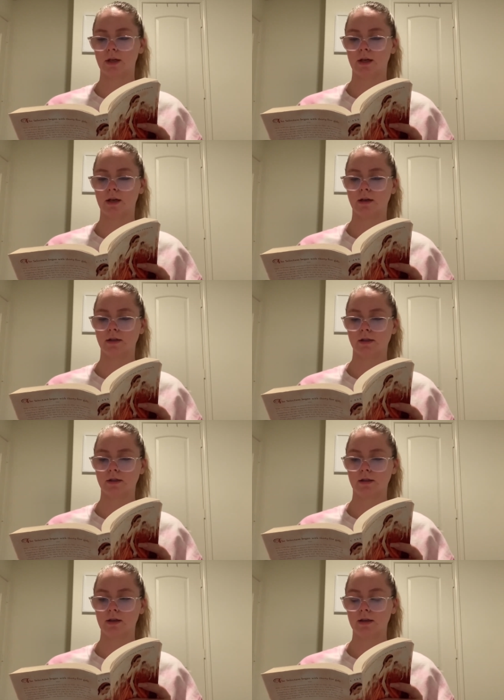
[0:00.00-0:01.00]
in a dis
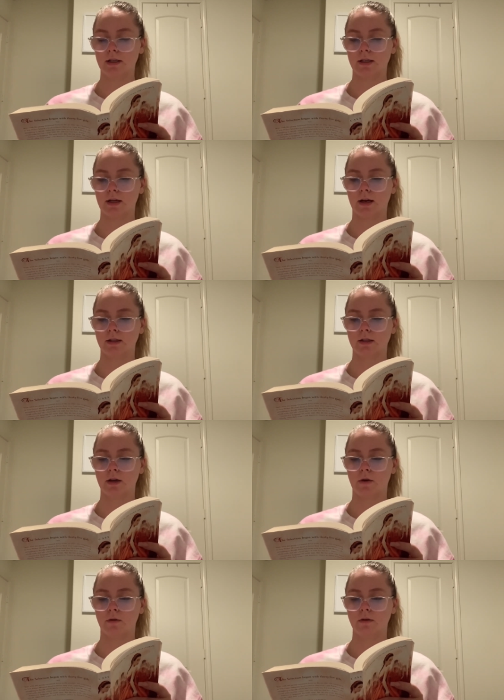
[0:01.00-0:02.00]
disconnected
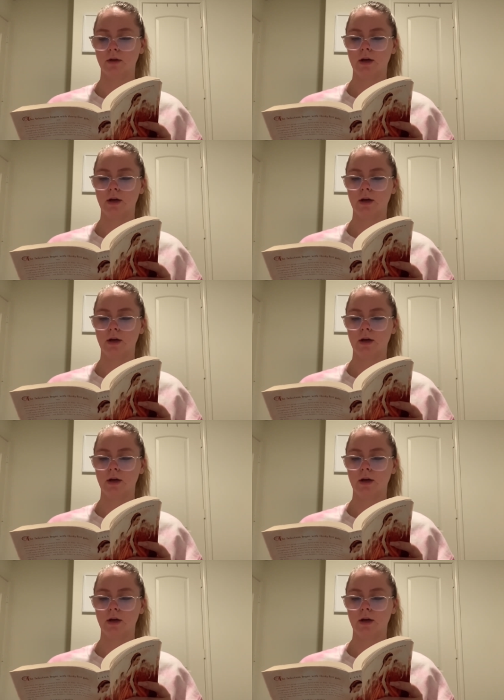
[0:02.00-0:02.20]
tone.